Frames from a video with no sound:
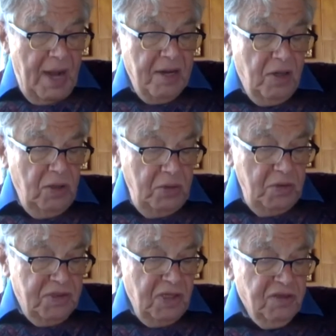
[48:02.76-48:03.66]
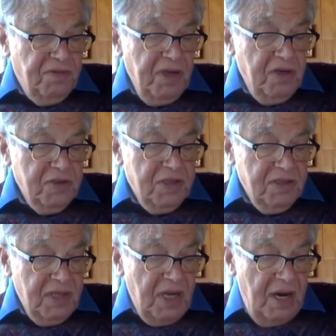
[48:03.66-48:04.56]
and includes such figures
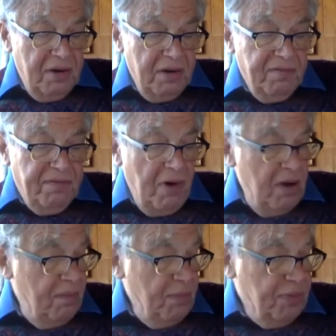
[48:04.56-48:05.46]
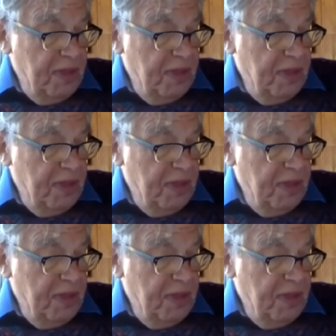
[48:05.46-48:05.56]
as Erich Fromm,